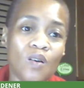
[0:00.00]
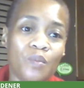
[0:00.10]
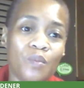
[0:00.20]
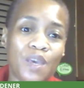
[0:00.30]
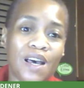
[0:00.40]

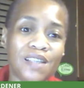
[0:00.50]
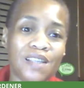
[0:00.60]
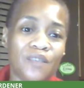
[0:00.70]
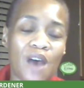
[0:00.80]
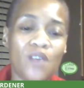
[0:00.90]
because if
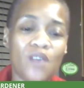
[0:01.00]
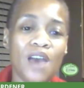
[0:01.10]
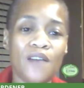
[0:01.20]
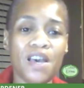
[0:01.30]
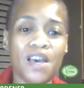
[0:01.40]
I don't
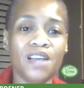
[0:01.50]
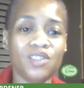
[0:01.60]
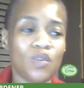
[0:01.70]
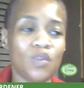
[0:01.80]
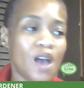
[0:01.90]
have an
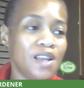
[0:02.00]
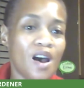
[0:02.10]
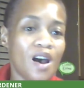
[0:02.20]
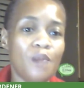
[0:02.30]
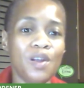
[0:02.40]
answer right now,
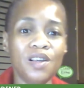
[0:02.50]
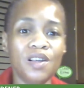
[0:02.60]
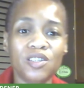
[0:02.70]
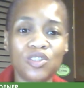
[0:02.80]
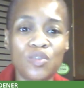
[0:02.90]
I'm going to look
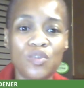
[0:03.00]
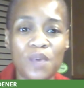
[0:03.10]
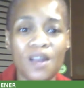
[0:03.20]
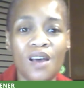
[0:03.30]
stupid,